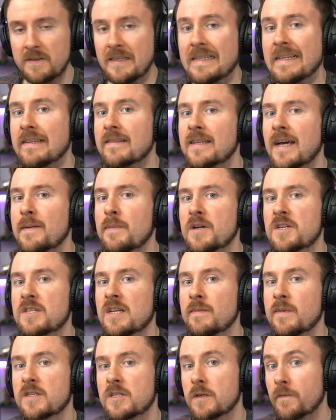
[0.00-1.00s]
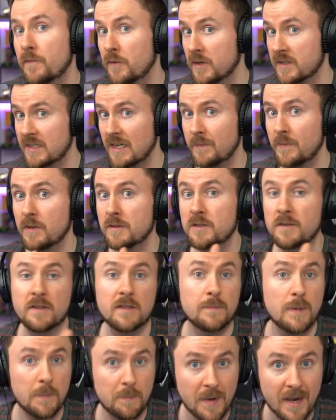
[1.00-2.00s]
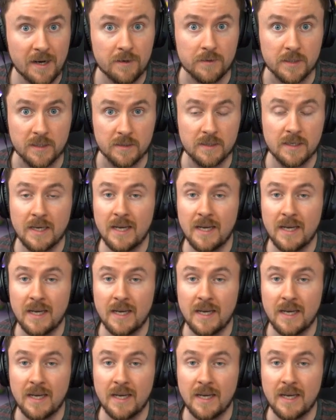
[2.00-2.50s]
dealing that much damage to, for example, to the barbarian.